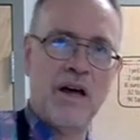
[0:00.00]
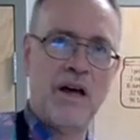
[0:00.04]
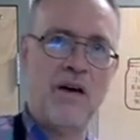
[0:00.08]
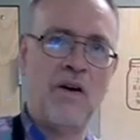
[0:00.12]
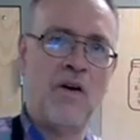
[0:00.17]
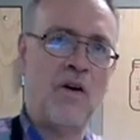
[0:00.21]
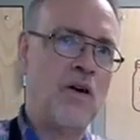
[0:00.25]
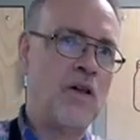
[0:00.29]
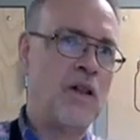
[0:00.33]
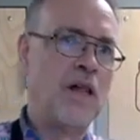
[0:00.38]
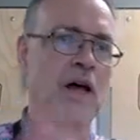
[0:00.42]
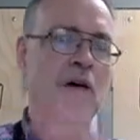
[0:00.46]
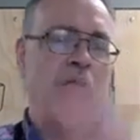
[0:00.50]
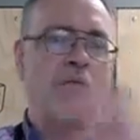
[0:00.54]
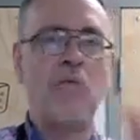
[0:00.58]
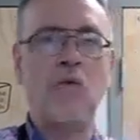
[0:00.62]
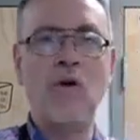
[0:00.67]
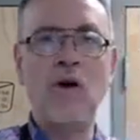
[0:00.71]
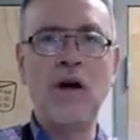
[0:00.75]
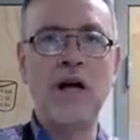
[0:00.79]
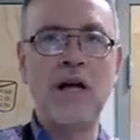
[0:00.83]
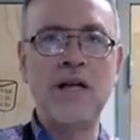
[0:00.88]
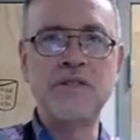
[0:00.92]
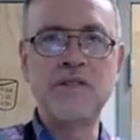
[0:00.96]
all at
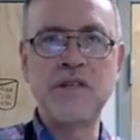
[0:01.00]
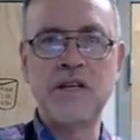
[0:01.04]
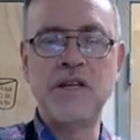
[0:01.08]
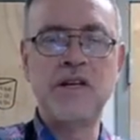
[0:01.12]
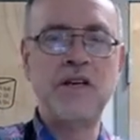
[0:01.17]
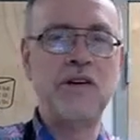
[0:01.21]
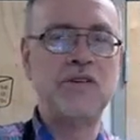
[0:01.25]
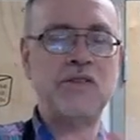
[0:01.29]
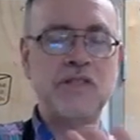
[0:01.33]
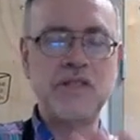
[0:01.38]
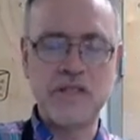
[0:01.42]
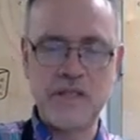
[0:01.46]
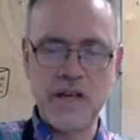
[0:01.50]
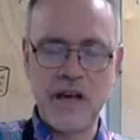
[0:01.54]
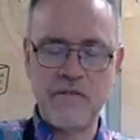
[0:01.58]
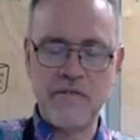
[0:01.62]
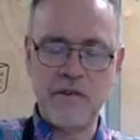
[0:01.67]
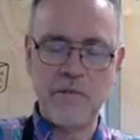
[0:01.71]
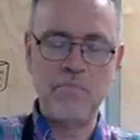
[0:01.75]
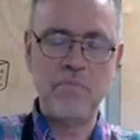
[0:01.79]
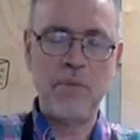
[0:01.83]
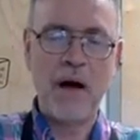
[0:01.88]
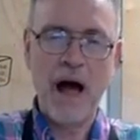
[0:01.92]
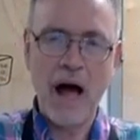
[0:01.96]
once, and you just have
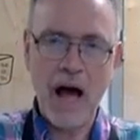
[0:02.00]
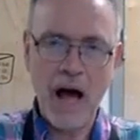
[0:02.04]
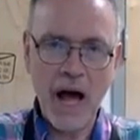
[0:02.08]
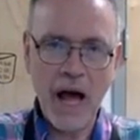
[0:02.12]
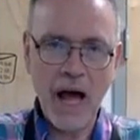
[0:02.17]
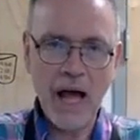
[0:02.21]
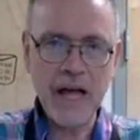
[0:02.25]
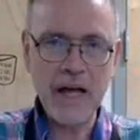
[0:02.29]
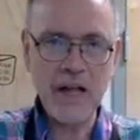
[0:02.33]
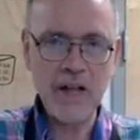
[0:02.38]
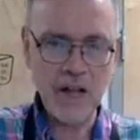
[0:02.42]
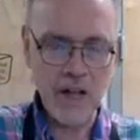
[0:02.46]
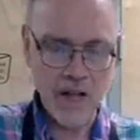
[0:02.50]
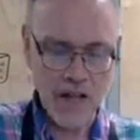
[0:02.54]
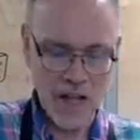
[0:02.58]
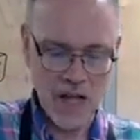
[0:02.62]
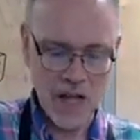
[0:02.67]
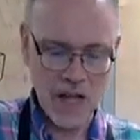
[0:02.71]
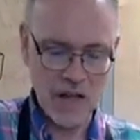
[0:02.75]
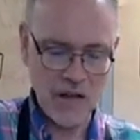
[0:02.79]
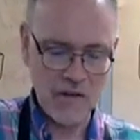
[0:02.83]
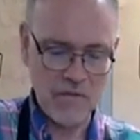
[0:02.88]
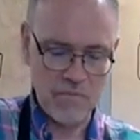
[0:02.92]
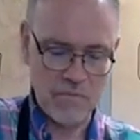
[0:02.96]
a pile
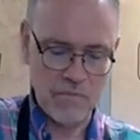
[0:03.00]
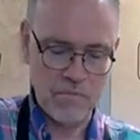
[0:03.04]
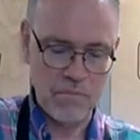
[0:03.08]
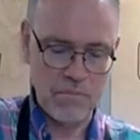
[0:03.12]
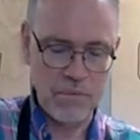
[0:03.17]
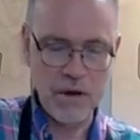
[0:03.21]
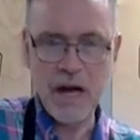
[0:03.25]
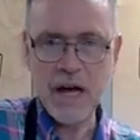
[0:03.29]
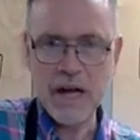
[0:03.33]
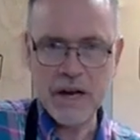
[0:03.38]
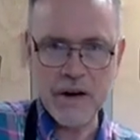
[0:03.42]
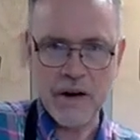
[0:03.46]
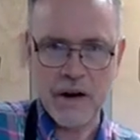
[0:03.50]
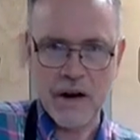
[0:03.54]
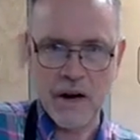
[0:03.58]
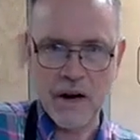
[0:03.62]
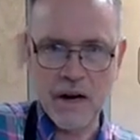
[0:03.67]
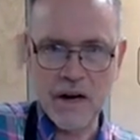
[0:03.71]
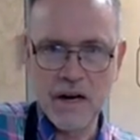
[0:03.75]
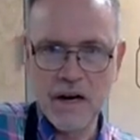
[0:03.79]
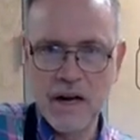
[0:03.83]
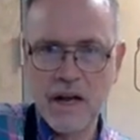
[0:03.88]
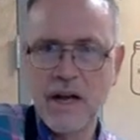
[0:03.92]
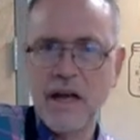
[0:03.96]
of
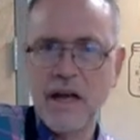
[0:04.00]
butter.